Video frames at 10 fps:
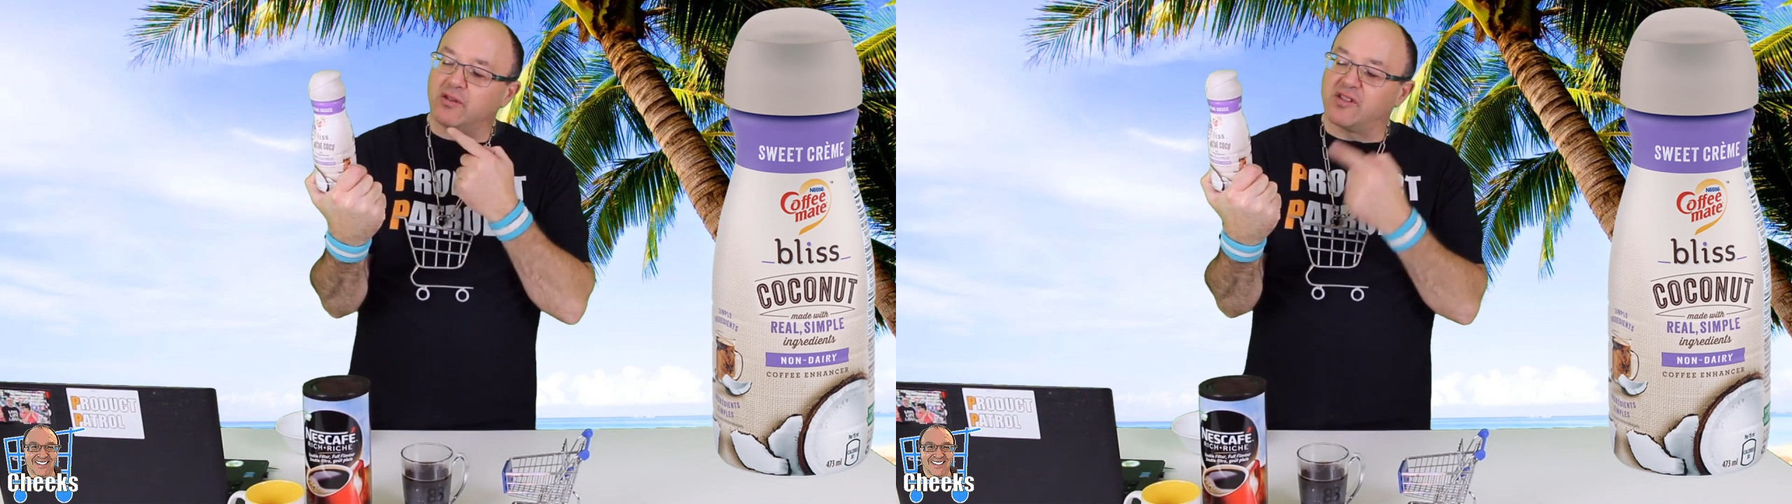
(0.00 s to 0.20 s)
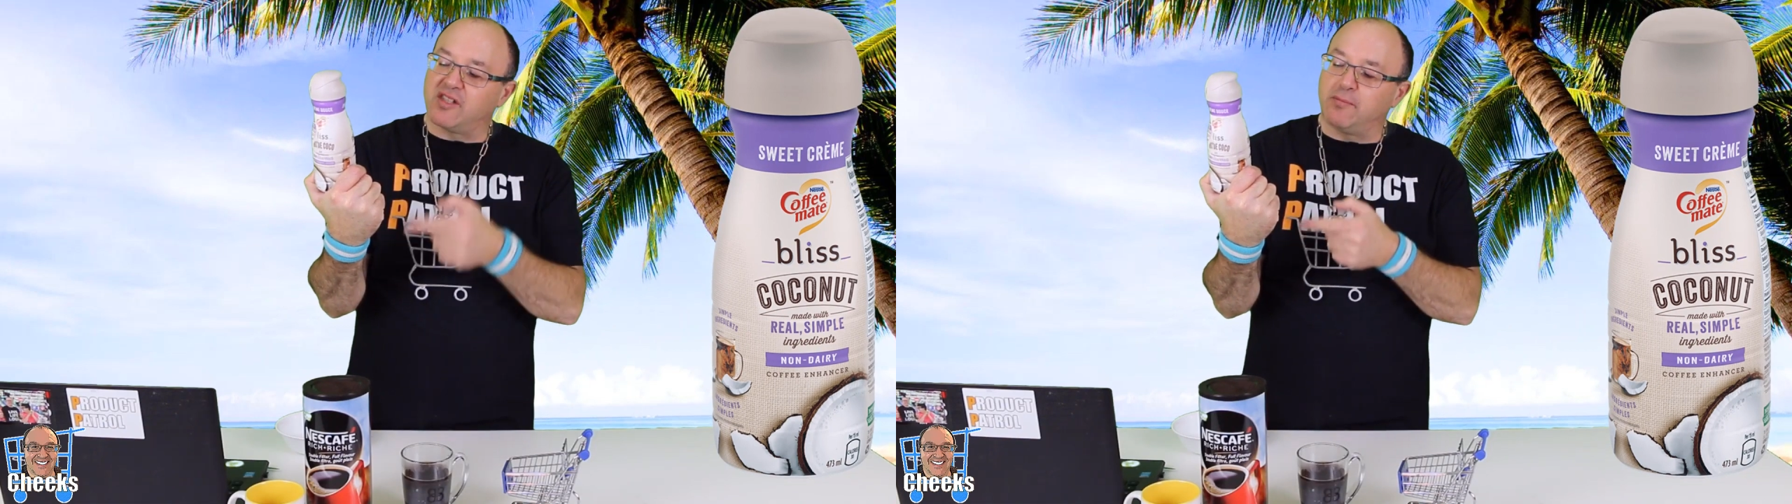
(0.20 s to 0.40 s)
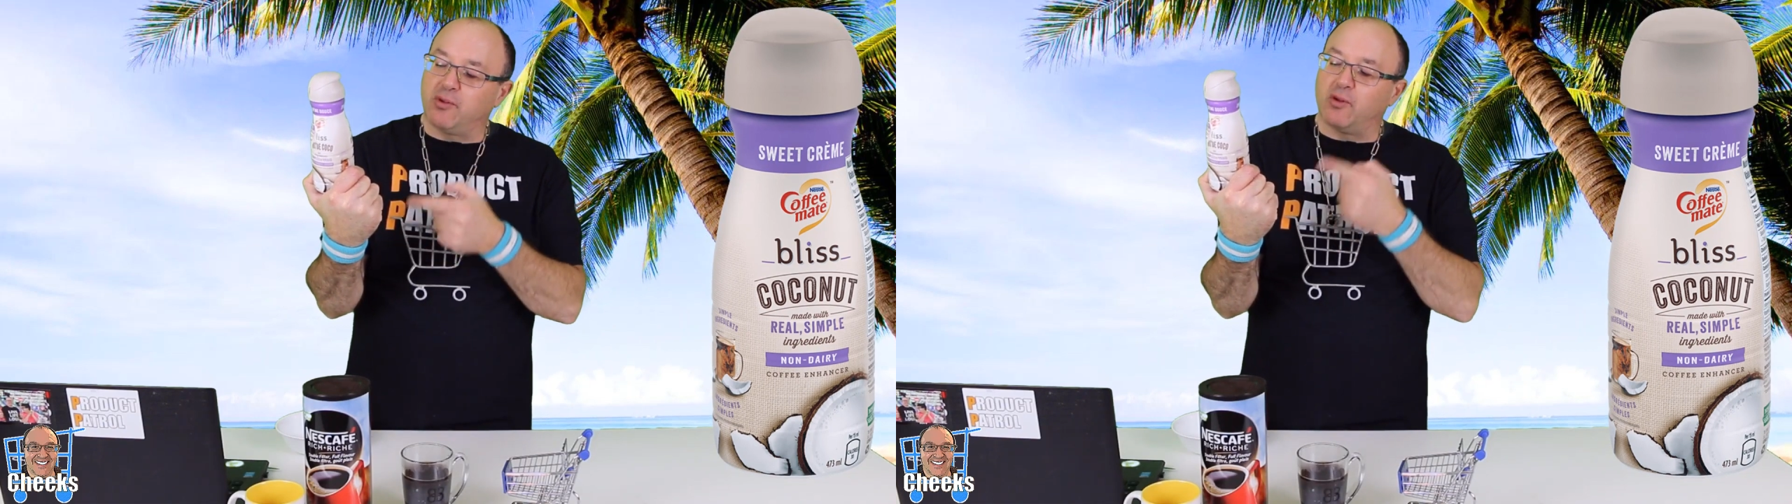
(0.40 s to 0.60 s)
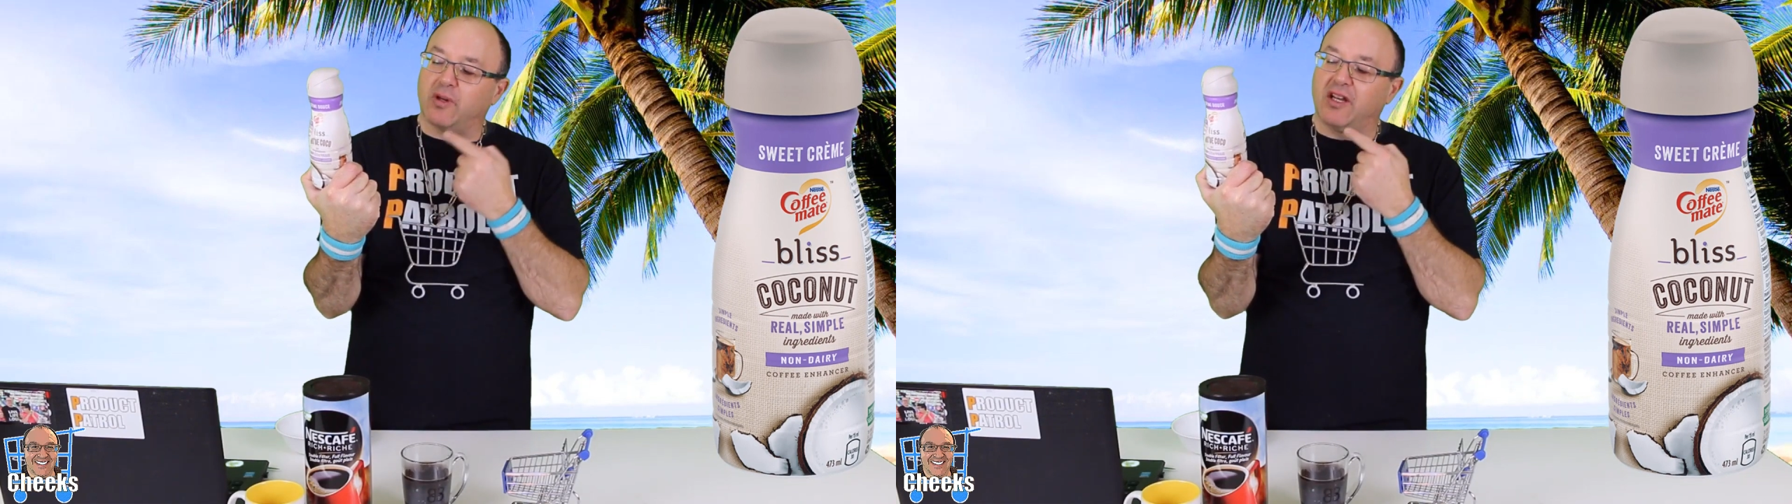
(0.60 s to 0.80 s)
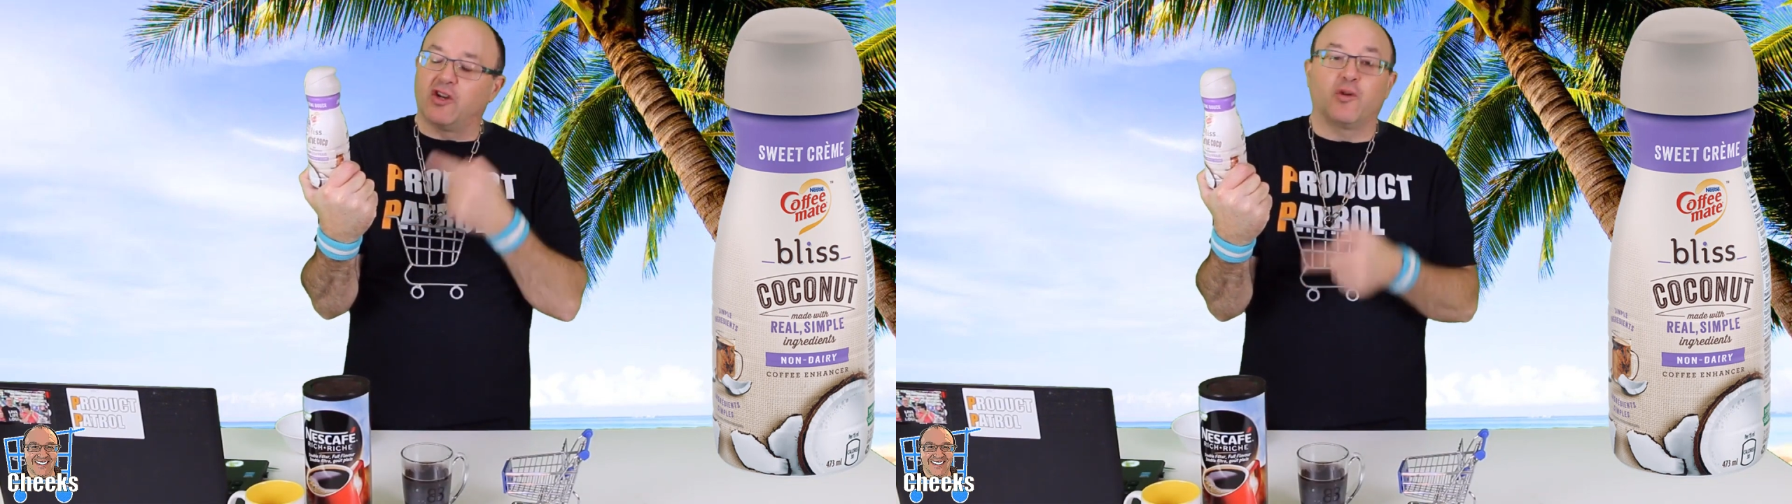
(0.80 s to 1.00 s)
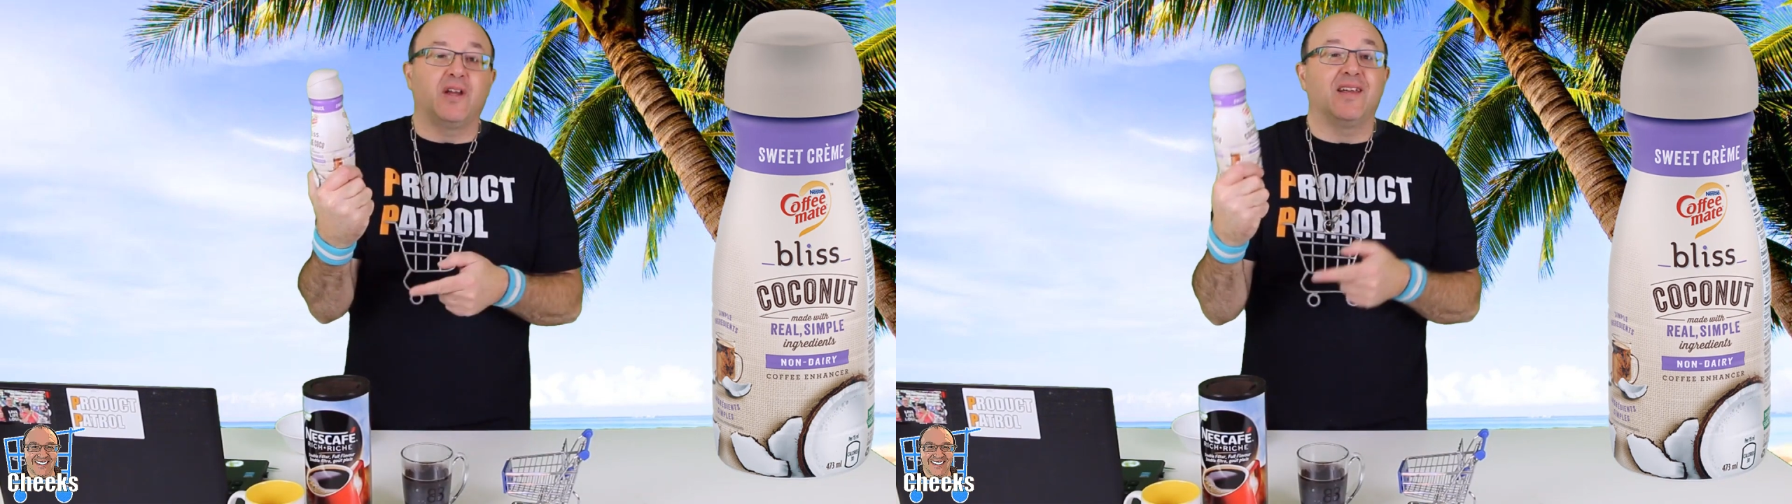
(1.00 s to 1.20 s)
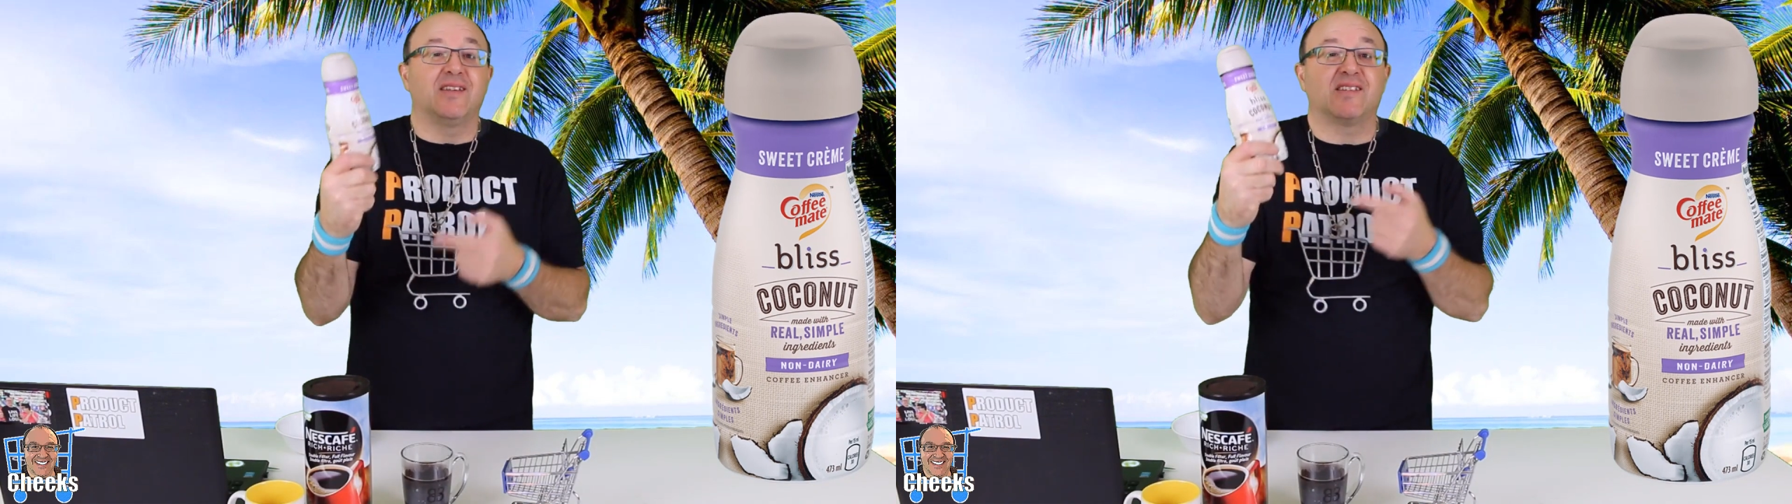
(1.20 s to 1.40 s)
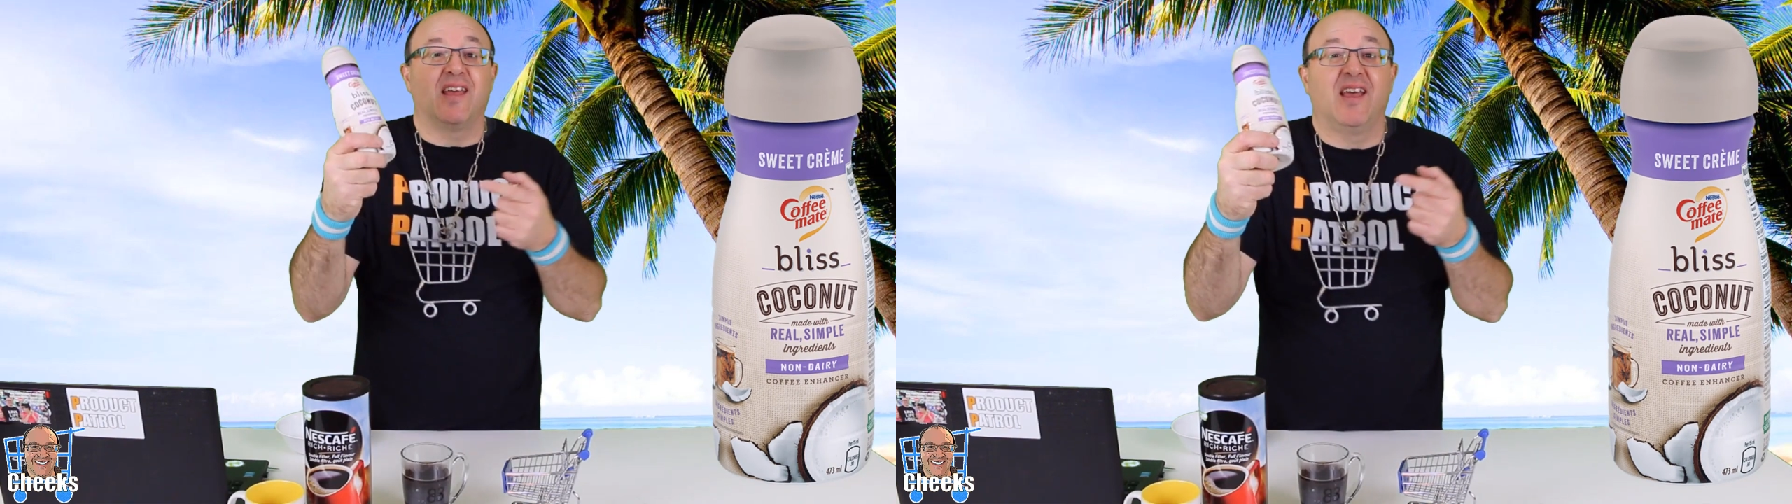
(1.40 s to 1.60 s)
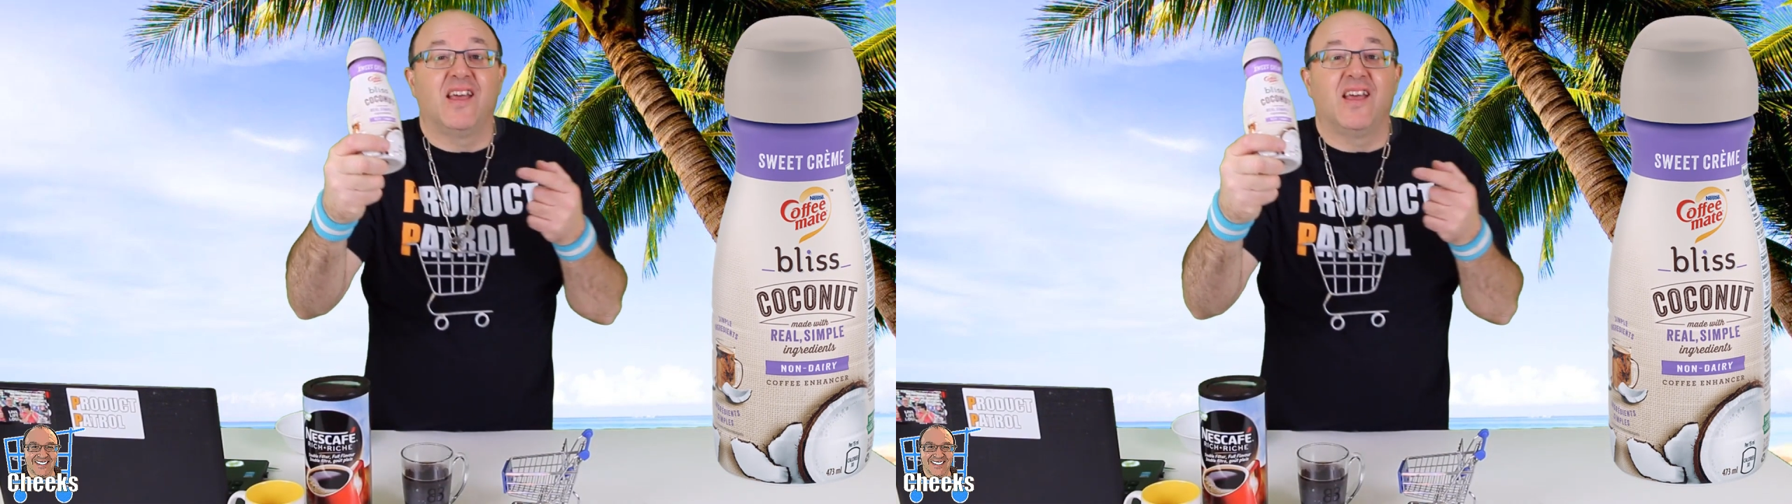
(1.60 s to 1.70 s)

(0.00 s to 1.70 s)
simple ingredients,